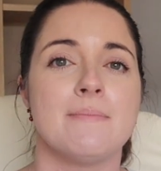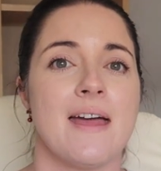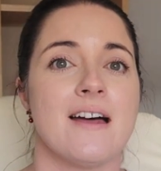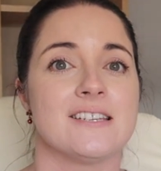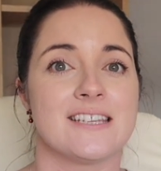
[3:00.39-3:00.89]

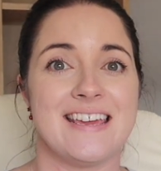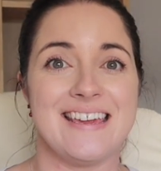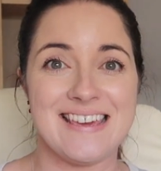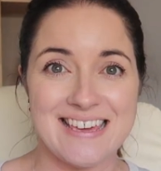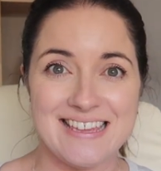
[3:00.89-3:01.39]
amount
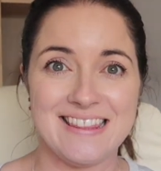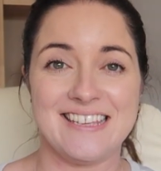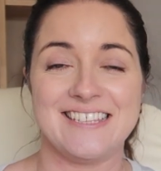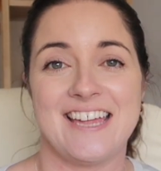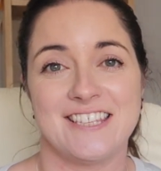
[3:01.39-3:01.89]
in
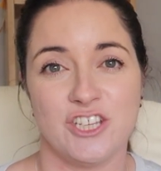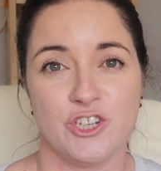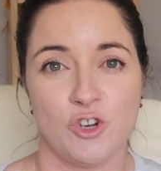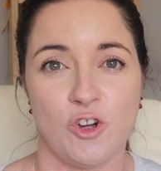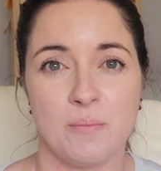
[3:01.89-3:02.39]
this Etsy
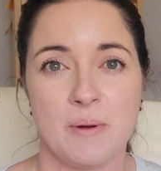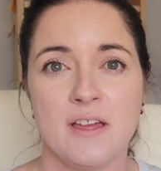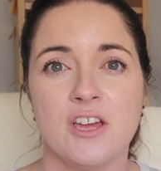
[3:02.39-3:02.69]
shop.